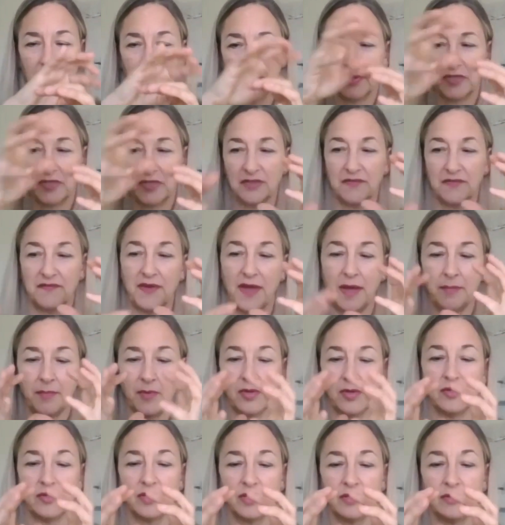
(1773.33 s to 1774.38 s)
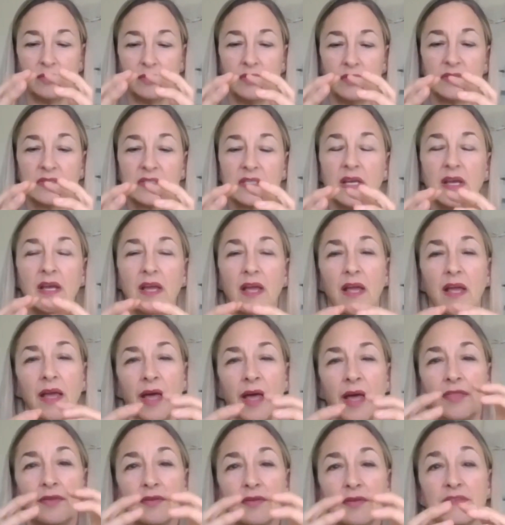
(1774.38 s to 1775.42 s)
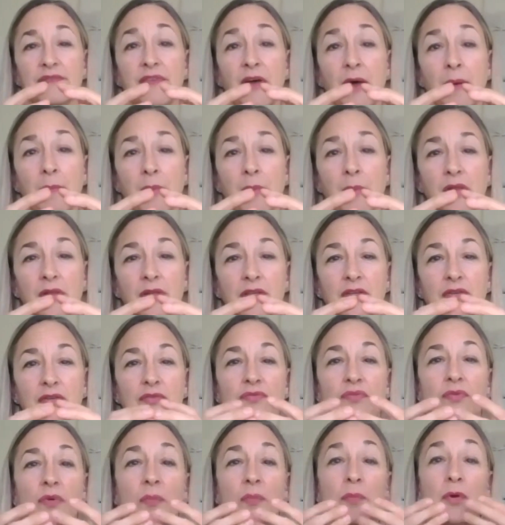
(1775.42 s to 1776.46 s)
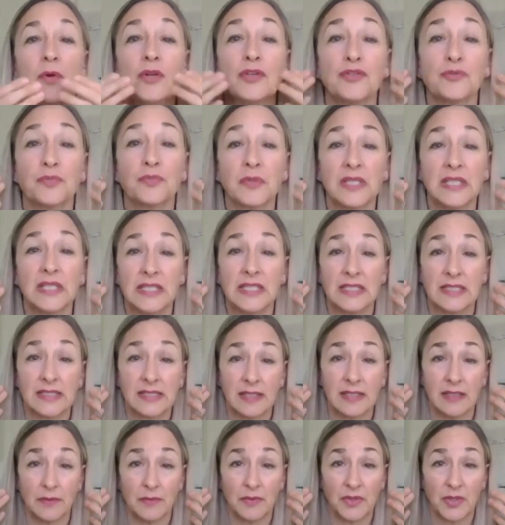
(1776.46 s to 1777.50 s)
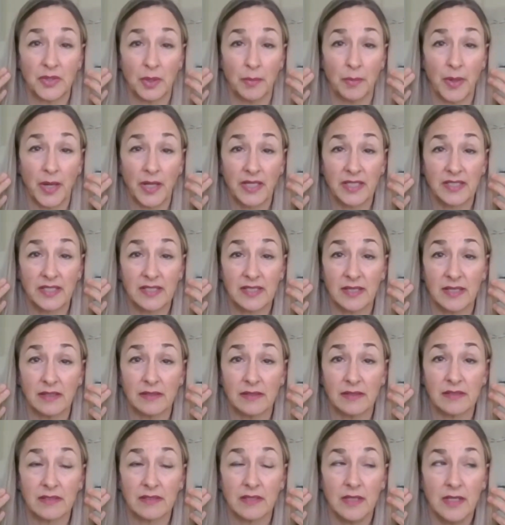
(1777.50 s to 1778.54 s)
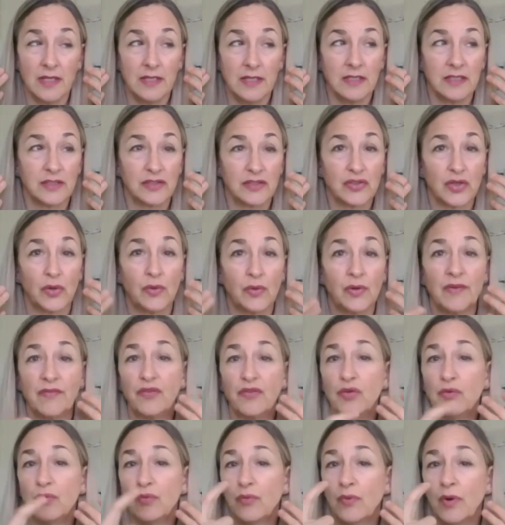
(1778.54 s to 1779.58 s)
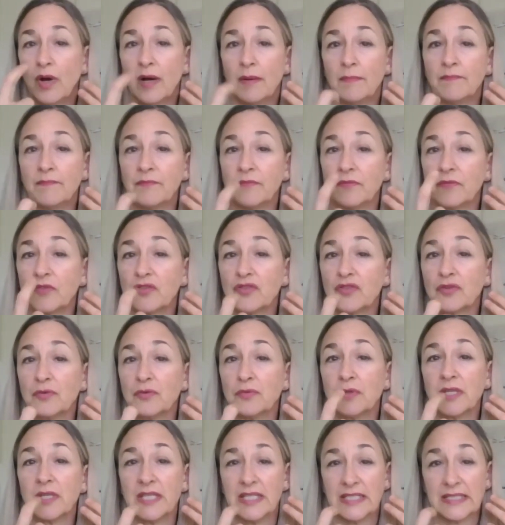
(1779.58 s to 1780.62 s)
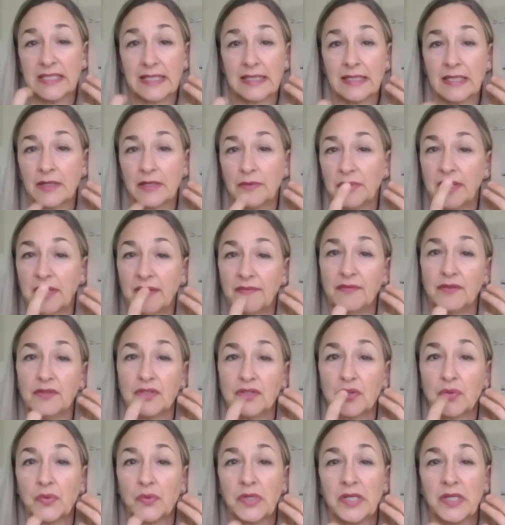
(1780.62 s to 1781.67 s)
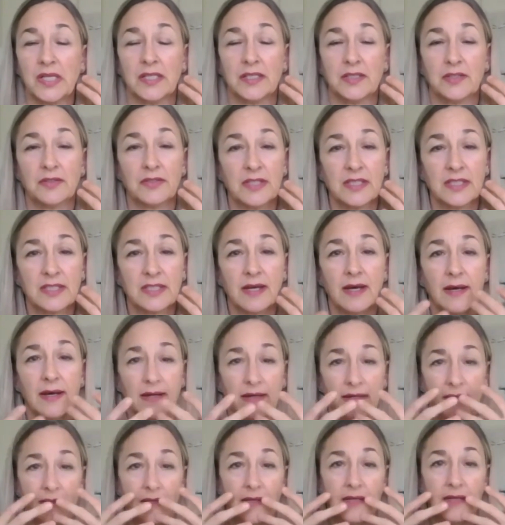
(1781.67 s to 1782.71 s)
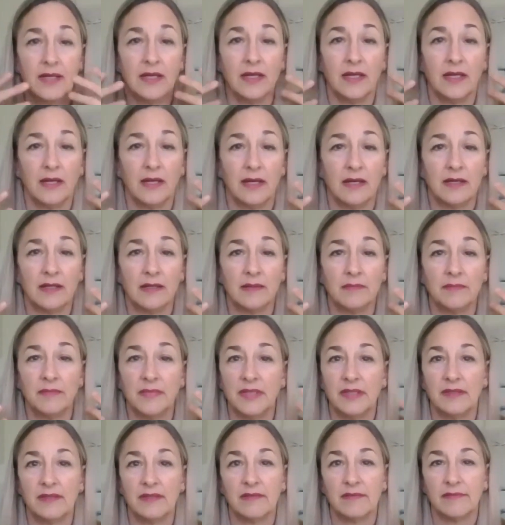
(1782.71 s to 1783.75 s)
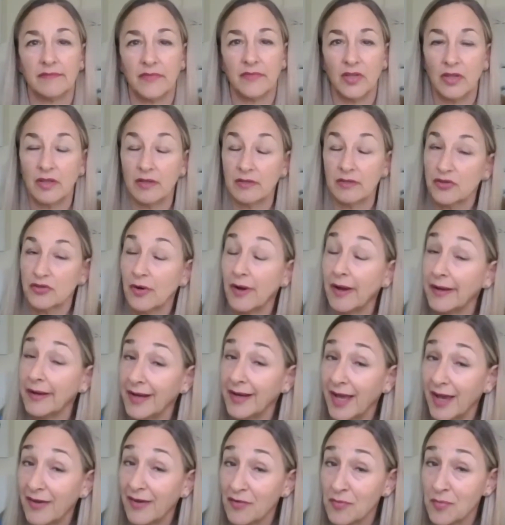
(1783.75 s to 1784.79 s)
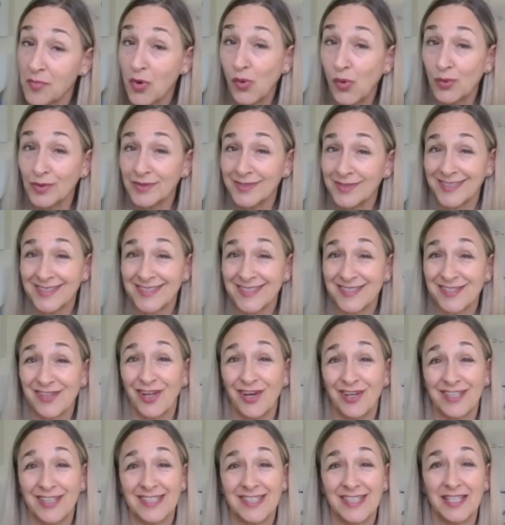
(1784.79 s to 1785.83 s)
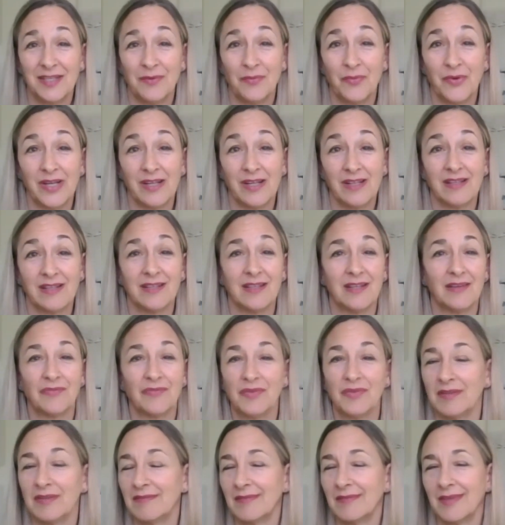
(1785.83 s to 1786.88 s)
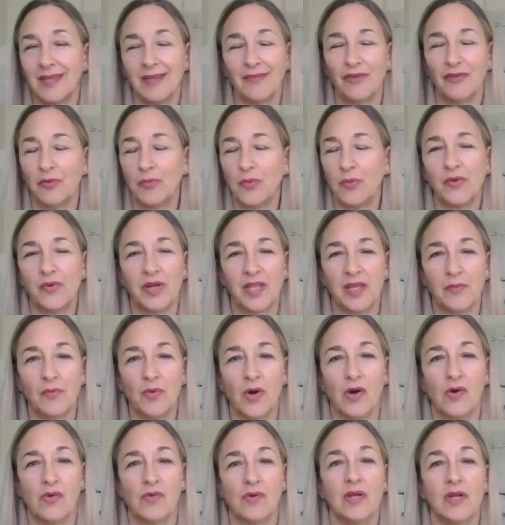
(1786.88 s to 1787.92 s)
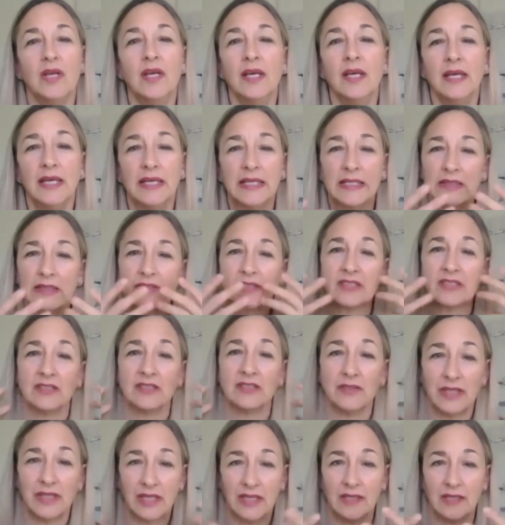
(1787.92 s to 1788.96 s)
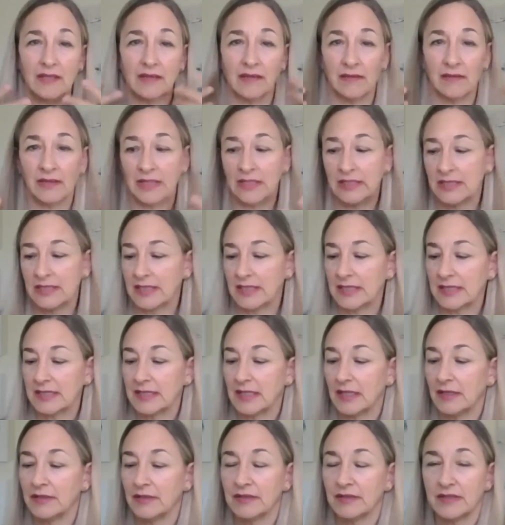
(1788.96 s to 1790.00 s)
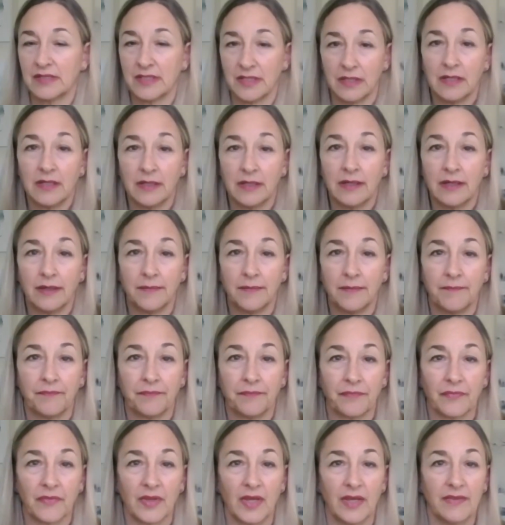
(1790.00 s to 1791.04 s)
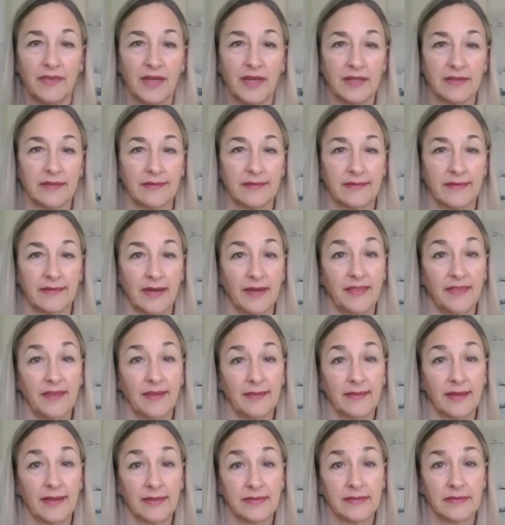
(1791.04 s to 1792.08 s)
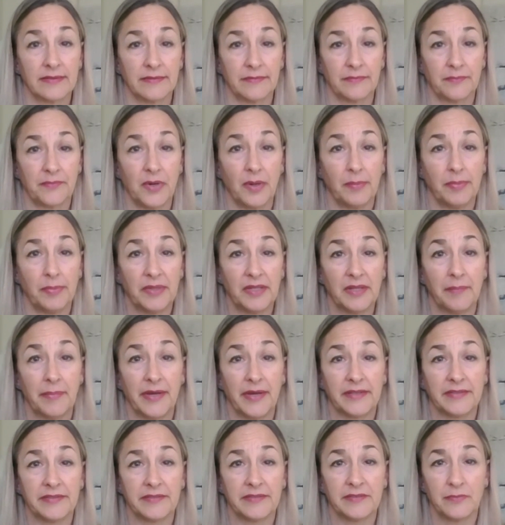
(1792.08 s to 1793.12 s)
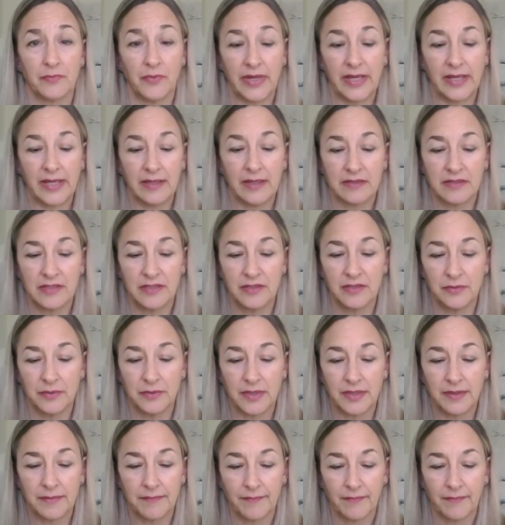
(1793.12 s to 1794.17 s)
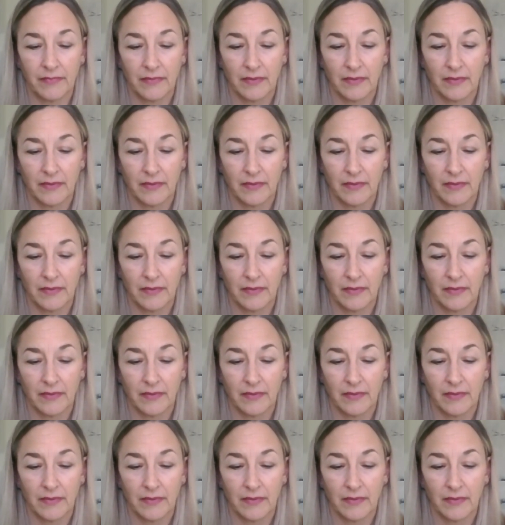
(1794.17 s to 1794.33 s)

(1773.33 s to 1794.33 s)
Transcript: bunch of fat molecules, and those fat molecules will merge really easily with our body cells. So if you squirt it, it's a liquid, if you squirt it under the tongue, and try and have him hold it as long as he will. If he won't, he won't. It'll still get into the cells, and that, I think that's probably the best way to do it.